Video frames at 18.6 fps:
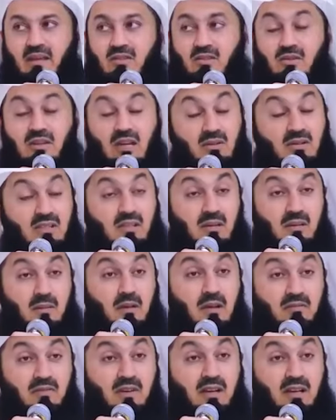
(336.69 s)
So that was
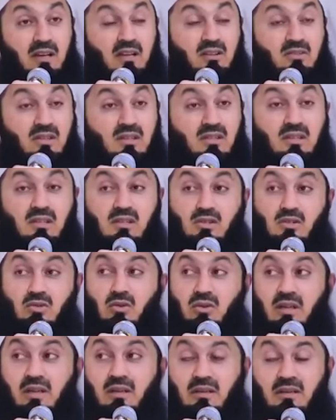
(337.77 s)
a very interesting
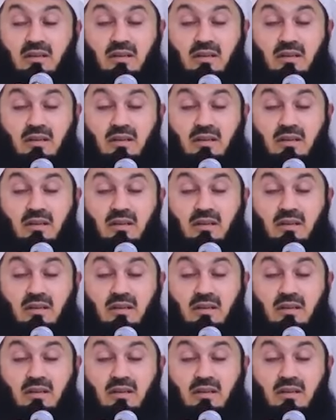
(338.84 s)
story.